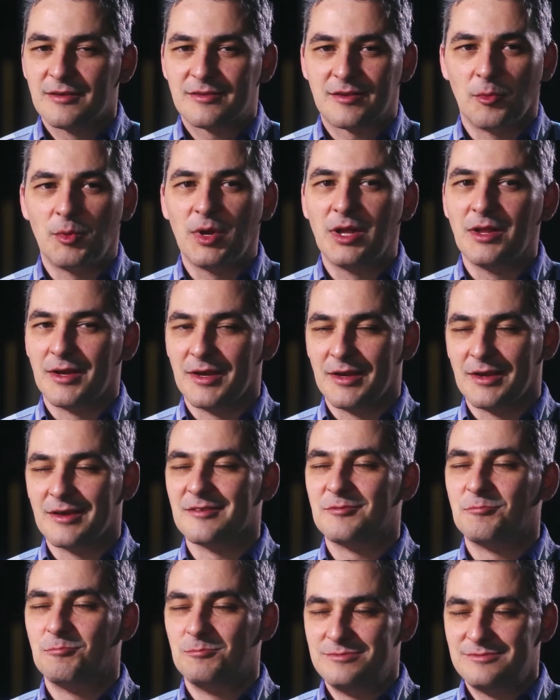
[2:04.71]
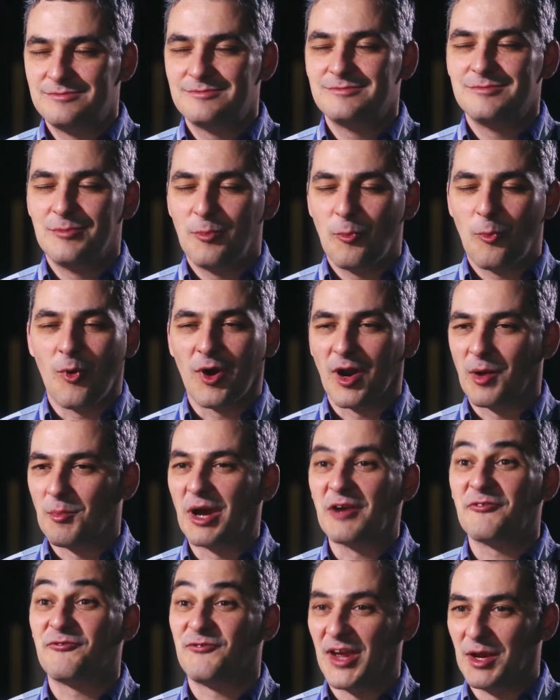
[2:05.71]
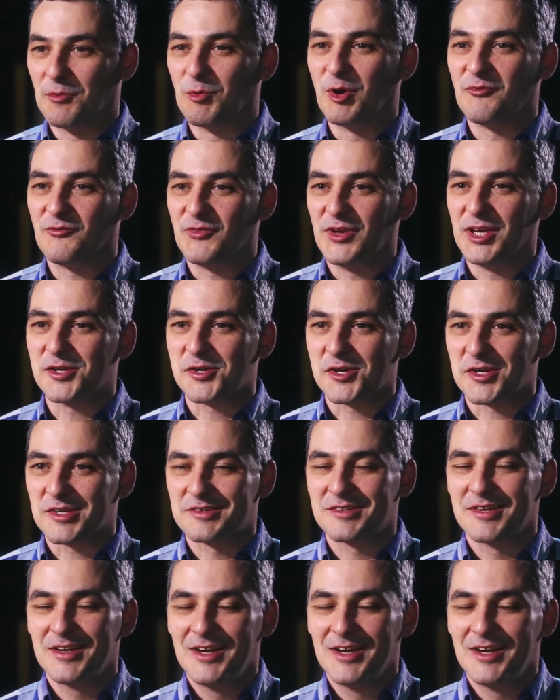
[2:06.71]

Stability is one of my favorite features.